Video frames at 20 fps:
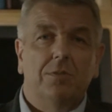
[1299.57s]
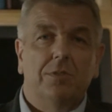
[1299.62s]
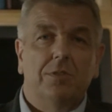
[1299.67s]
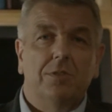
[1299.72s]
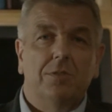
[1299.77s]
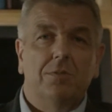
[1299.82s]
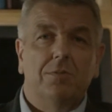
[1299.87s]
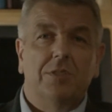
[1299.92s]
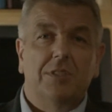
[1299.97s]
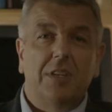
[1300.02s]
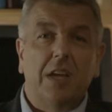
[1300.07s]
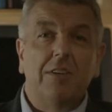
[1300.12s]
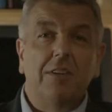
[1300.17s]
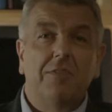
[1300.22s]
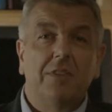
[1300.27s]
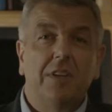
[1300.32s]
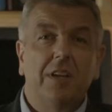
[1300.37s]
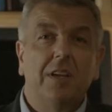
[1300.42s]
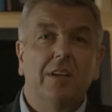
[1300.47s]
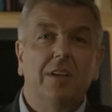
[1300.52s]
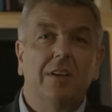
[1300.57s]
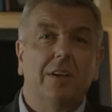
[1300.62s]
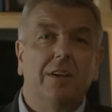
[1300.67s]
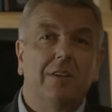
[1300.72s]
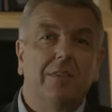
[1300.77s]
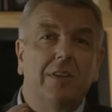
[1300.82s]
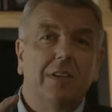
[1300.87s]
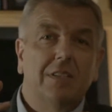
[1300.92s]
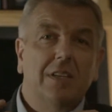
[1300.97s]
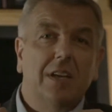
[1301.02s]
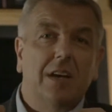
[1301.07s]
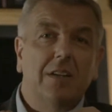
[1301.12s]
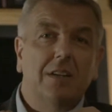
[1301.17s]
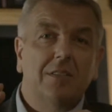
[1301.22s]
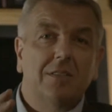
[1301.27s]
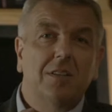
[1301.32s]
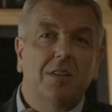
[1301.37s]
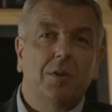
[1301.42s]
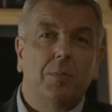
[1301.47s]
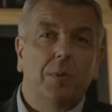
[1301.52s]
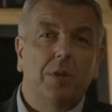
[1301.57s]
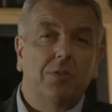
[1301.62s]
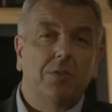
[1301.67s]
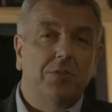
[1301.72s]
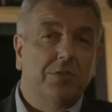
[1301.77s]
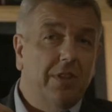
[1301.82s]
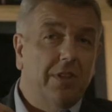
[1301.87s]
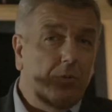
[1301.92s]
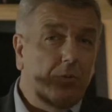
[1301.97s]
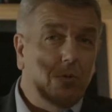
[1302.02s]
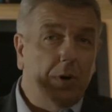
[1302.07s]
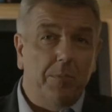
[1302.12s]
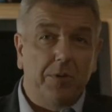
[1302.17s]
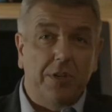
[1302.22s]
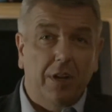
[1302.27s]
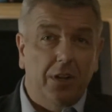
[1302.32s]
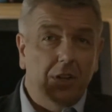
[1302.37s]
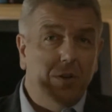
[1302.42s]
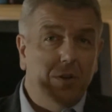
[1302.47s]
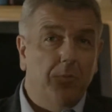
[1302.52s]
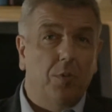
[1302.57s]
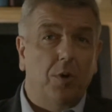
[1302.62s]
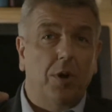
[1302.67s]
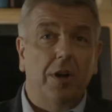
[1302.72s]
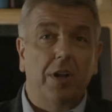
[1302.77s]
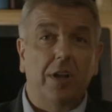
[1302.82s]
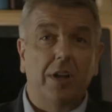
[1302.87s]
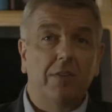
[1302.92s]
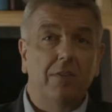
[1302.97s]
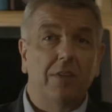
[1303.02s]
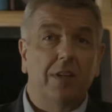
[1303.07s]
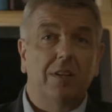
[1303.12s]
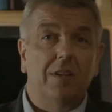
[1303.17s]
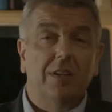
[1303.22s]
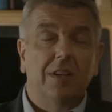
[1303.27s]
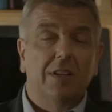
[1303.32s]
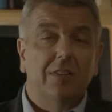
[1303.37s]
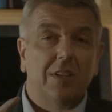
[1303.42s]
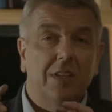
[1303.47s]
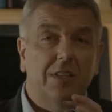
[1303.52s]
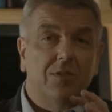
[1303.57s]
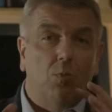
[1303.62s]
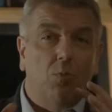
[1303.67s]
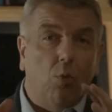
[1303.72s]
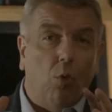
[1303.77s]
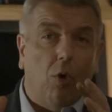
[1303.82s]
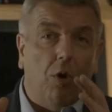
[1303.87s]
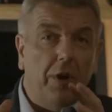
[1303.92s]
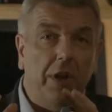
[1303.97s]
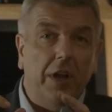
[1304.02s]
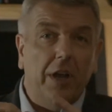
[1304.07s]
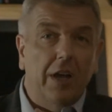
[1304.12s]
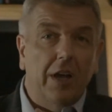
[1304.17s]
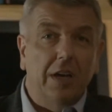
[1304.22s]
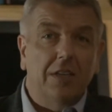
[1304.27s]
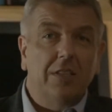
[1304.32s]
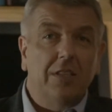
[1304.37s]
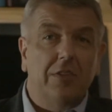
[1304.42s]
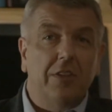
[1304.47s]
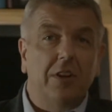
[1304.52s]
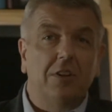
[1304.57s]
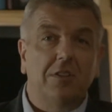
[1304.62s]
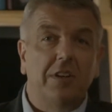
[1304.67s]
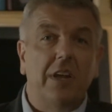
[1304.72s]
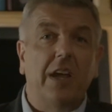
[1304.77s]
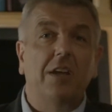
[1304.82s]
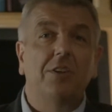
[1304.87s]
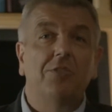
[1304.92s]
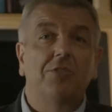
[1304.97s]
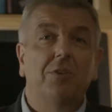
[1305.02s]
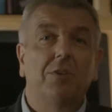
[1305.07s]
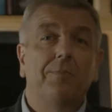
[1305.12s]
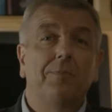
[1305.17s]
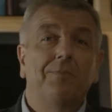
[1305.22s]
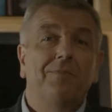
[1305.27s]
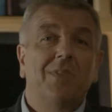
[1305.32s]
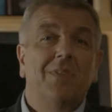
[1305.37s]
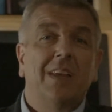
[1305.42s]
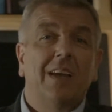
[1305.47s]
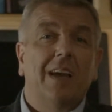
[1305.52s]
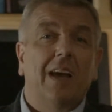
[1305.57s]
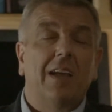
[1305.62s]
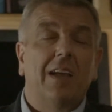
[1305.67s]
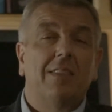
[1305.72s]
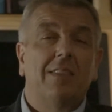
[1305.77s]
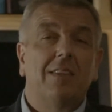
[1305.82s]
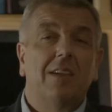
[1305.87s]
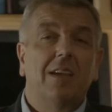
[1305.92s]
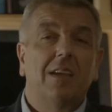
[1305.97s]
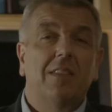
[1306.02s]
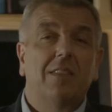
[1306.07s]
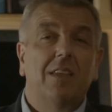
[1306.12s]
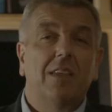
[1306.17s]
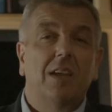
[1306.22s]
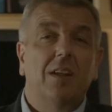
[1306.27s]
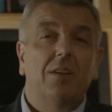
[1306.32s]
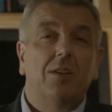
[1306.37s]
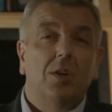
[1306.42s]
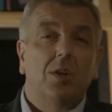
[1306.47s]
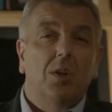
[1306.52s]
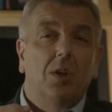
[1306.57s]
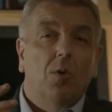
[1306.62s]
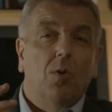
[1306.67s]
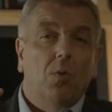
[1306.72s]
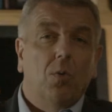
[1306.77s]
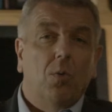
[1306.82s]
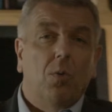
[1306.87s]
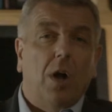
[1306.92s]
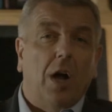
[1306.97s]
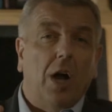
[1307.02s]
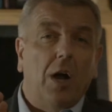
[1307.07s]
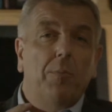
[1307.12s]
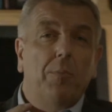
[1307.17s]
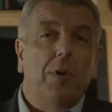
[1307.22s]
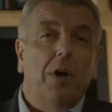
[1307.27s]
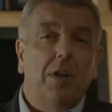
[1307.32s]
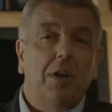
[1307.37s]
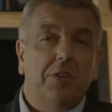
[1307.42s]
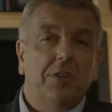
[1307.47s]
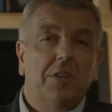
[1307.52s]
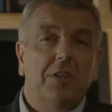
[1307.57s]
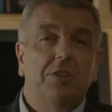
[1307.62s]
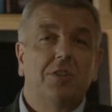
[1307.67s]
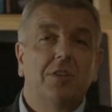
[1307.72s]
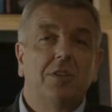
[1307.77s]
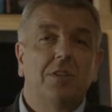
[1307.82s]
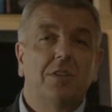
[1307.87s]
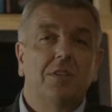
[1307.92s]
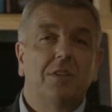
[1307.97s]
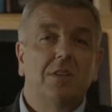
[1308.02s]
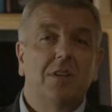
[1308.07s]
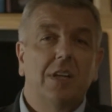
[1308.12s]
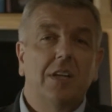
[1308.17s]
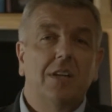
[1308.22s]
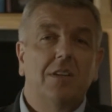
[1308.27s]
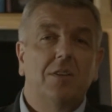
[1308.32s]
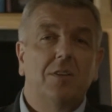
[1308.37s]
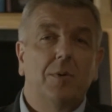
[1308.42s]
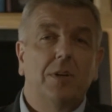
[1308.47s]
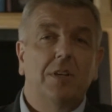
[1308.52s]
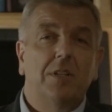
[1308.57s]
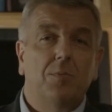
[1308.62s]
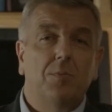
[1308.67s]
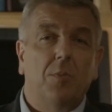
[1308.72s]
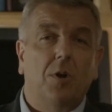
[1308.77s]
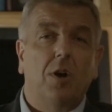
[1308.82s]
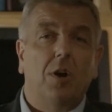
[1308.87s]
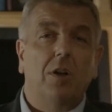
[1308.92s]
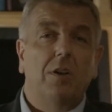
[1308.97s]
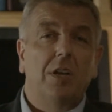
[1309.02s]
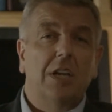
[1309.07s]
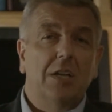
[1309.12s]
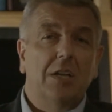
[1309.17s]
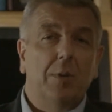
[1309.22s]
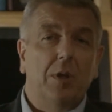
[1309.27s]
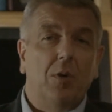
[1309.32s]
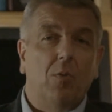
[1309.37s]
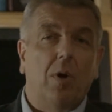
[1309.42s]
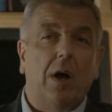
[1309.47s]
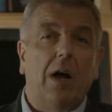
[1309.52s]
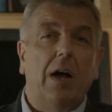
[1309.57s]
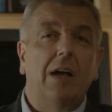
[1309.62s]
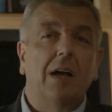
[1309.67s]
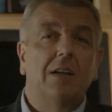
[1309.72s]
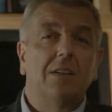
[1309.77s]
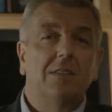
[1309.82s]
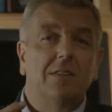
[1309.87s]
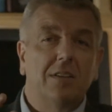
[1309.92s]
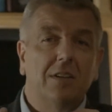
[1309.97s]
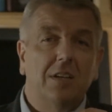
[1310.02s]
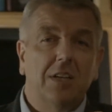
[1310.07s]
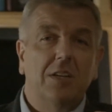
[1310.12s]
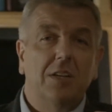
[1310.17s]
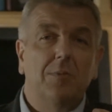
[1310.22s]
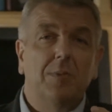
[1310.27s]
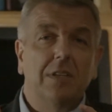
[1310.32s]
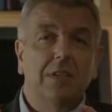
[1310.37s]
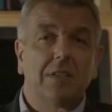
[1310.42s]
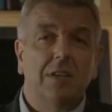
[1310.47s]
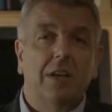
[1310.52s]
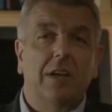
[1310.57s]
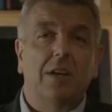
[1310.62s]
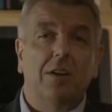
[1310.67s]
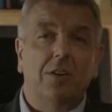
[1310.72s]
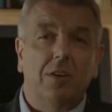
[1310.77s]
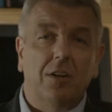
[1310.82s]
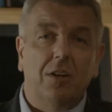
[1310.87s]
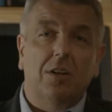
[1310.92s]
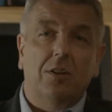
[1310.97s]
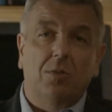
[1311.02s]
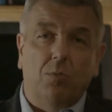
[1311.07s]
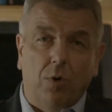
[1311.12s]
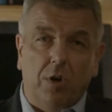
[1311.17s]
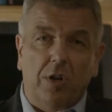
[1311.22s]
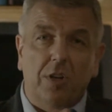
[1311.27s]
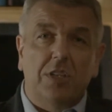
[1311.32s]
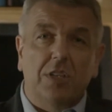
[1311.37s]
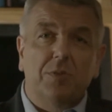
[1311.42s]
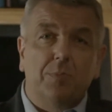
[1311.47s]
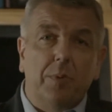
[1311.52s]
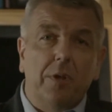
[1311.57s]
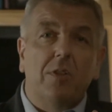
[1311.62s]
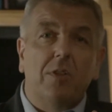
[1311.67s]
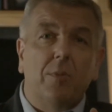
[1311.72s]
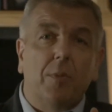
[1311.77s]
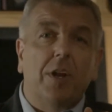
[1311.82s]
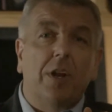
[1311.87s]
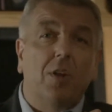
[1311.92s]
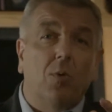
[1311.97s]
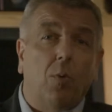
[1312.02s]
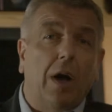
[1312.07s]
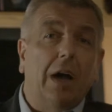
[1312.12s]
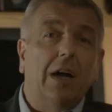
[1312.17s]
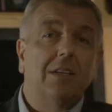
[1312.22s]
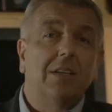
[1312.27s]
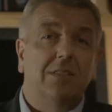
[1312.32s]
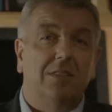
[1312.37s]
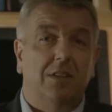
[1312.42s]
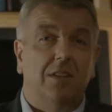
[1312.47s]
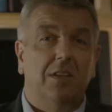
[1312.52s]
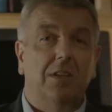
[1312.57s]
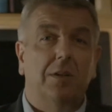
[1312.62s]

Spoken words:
safety and these constant appeals to that reptilian brain that's warning us that there's danger. I think that our politicians need to be smart, need to be wise, and need to be saying, look, we're going to spend the money wisely,